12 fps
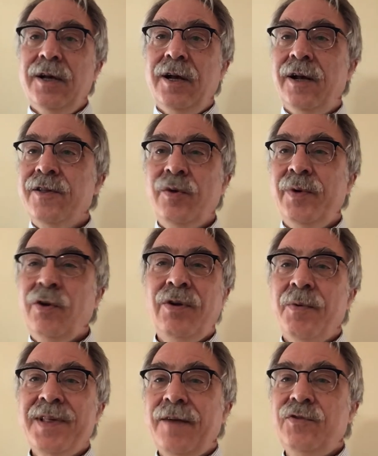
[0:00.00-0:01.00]
Uh, so we don't
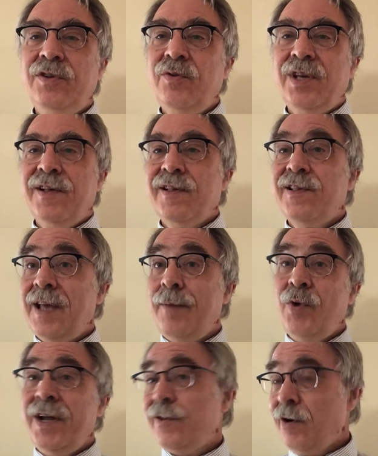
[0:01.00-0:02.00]
always have to do things the same
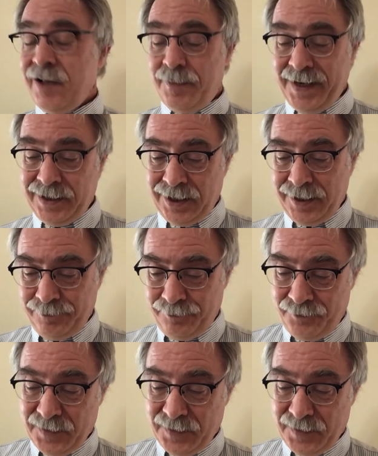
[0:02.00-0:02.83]
way it's always been done.